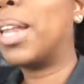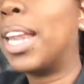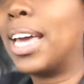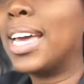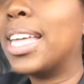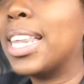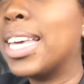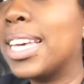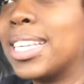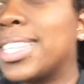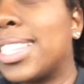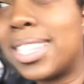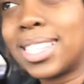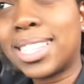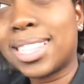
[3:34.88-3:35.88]
playlist,
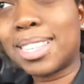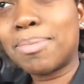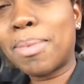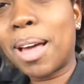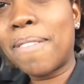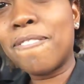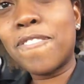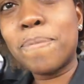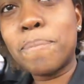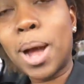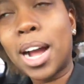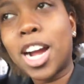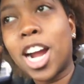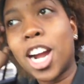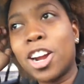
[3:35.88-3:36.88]
my
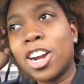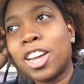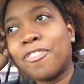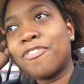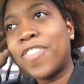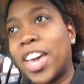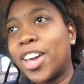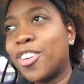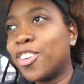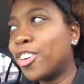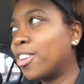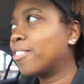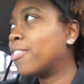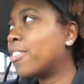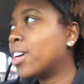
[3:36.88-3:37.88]
current
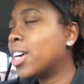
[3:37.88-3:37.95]
fave